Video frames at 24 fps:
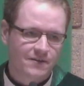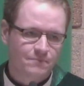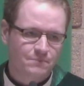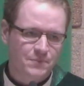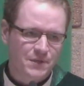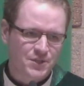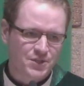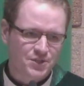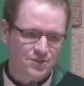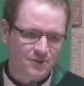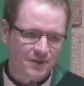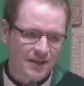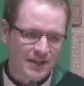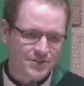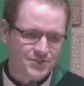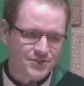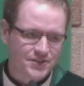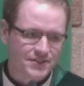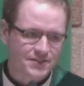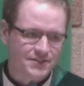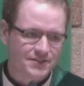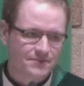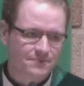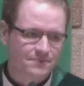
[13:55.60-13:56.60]
be
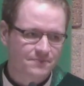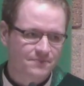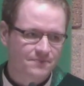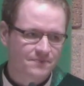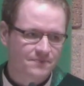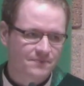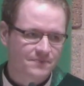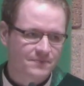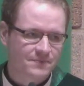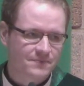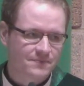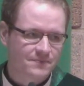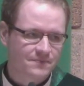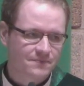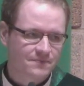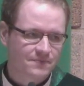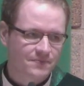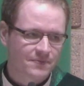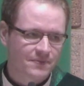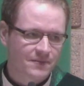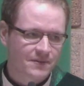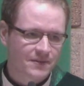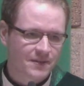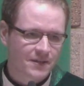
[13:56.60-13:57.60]
courageous.
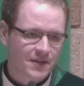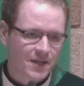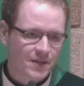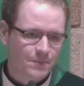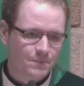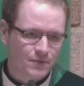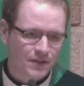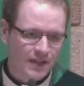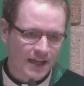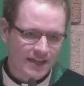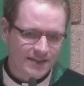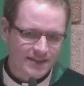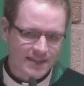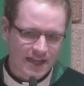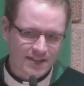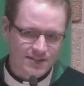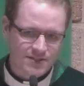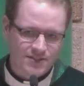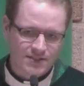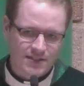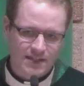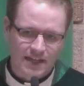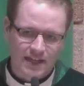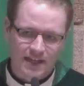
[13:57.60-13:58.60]
Plant that
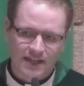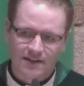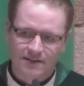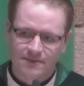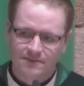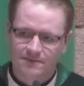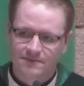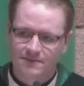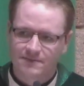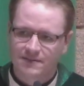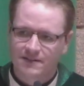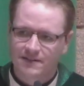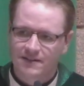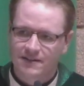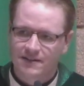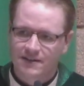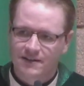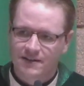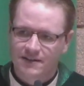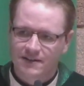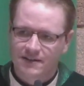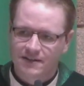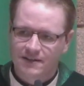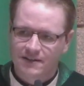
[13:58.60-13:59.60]
seed
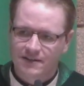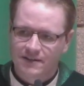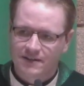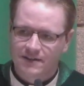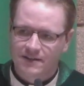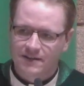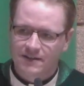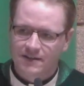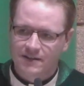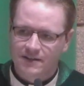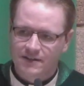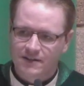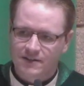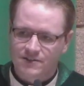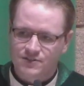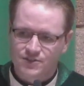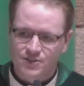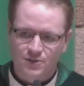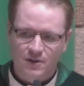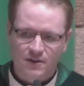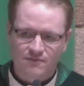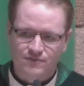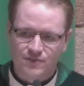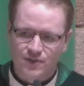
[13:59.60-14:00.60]
because
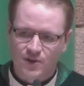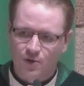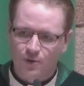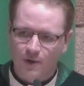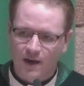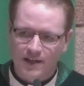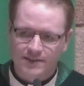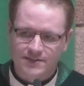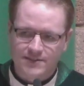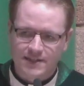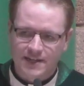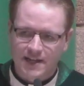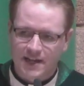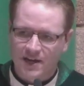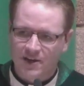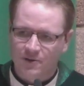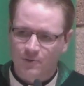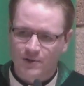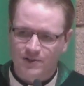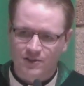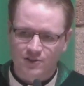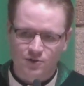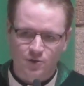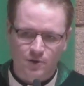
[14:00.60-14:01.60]
you have no idea
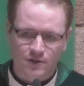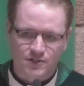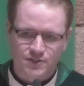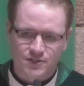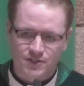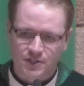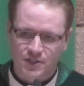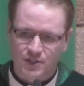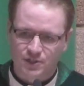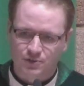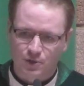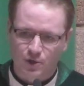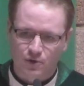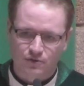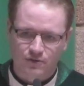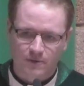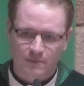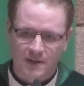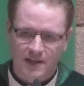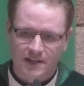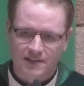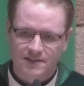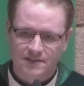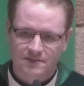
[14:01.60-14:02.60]
what the Lord is going to grow from
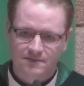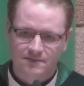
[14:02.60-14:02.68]
it.